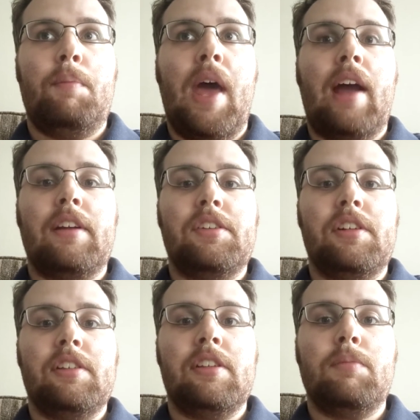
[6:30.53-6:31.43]

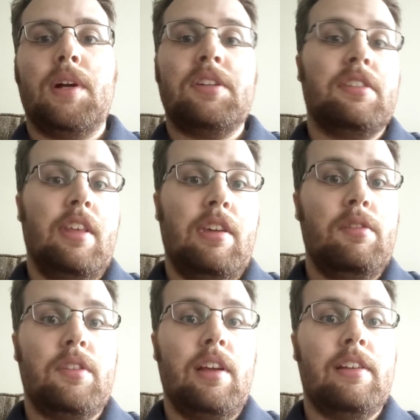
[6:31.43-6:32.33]
packages as much as they
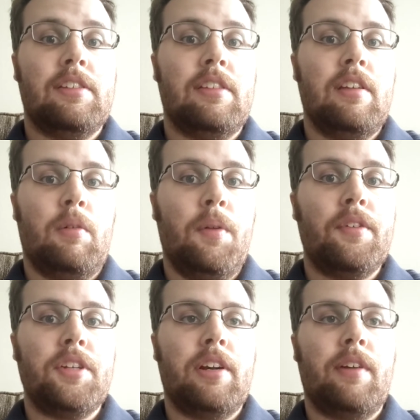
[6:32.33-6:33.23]
used as the
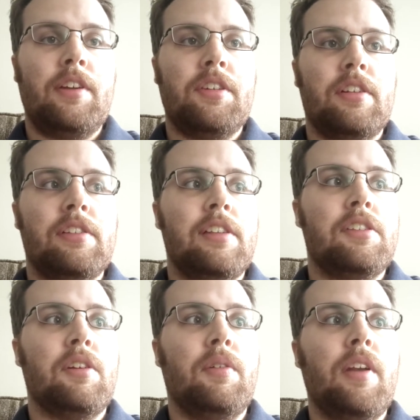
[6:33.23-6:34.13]
older generations, and
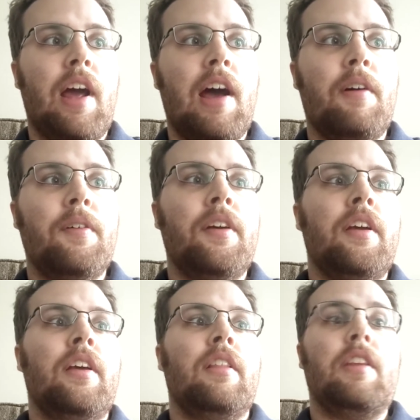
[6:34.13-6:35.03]
so now
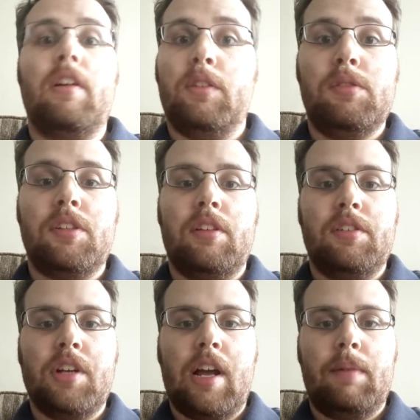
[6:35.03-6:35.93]
they're losing their
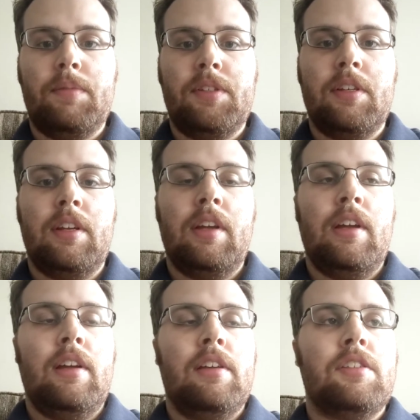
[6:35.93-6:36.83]
jobs.
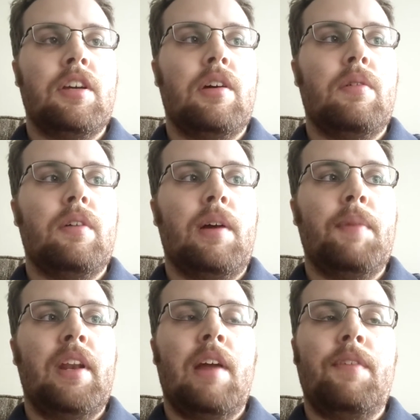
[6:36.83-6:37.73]
So I
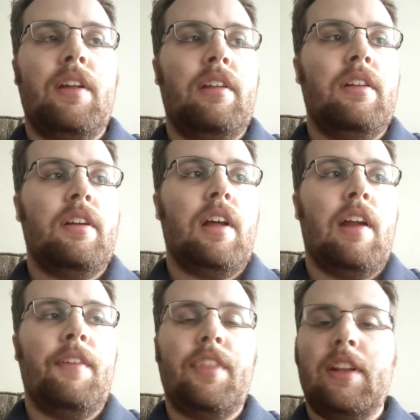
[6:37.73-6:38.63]
mean,
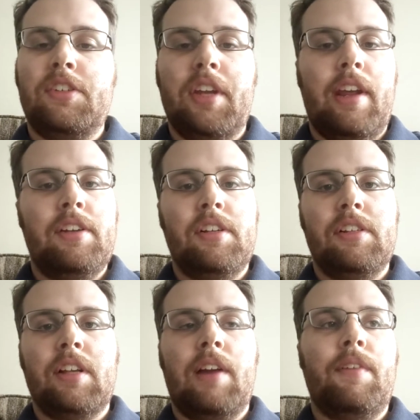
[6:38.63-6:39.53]
everything
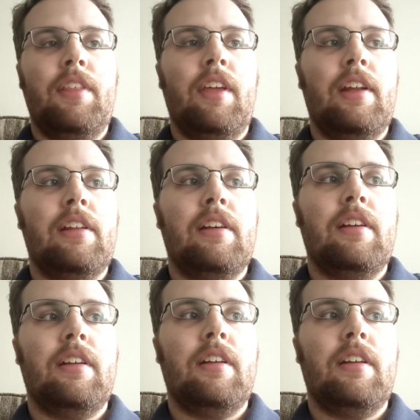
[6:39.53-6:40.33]
changes. Everything